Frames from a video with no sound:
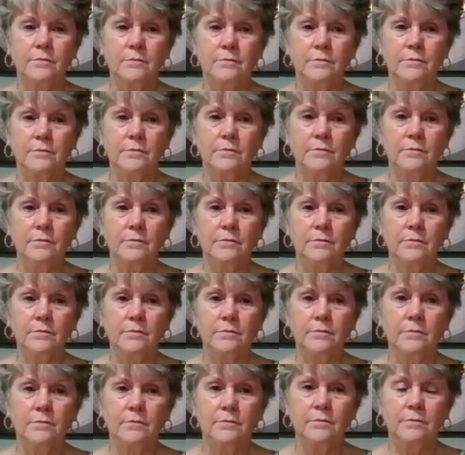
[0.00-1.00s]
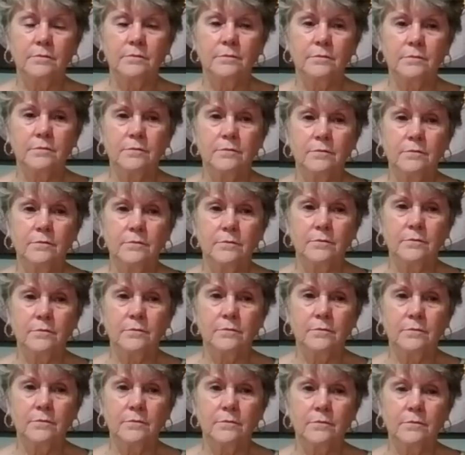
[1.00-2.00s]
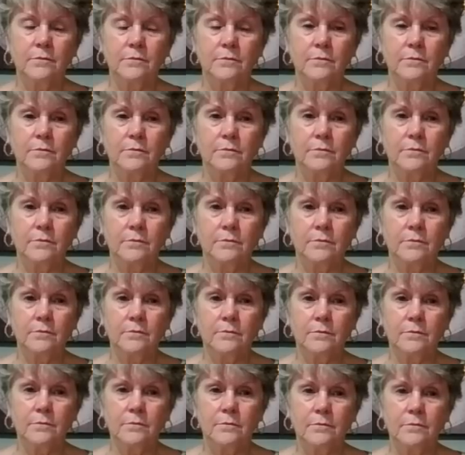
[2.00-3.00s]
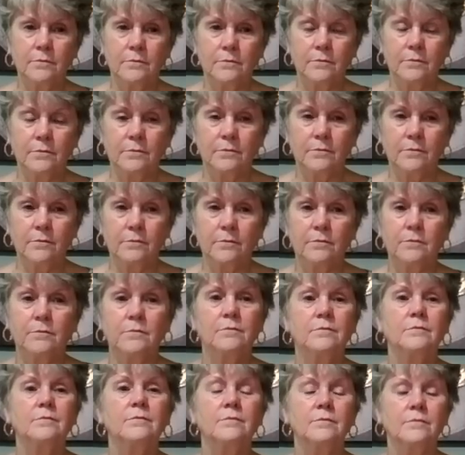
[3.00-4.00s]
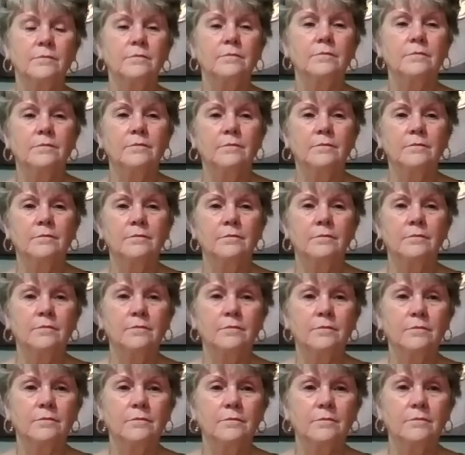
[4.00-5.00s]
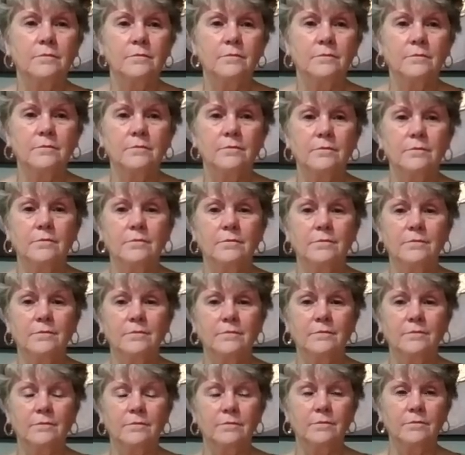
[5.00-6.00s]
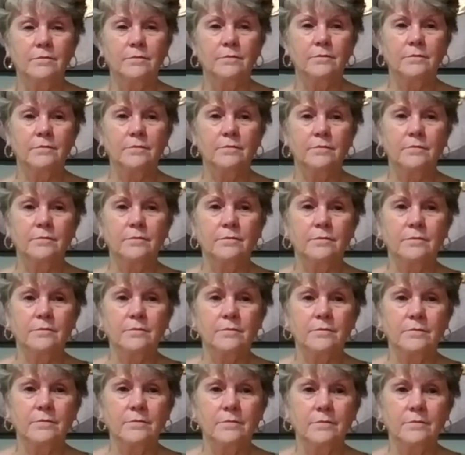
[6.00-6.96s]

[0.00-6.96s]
No words are spoken by the person on screen.